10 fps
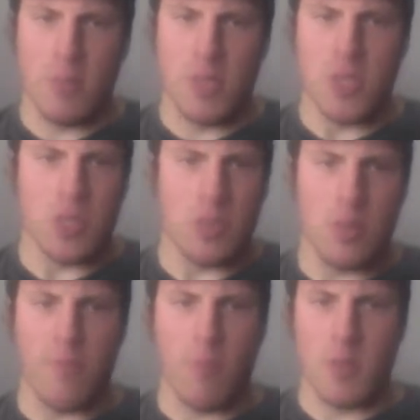which
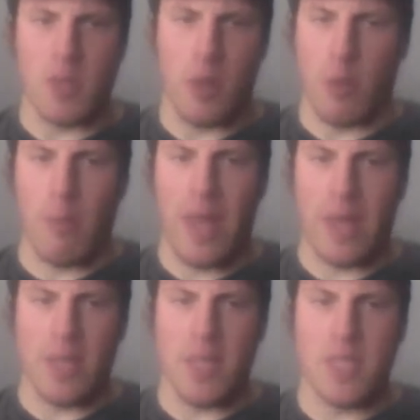of course aren't
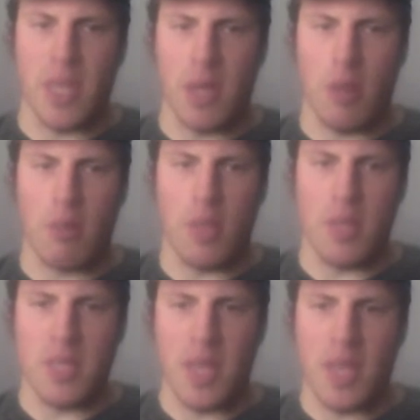arachnids, they're
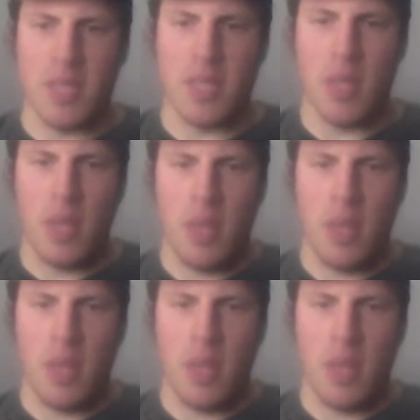insects.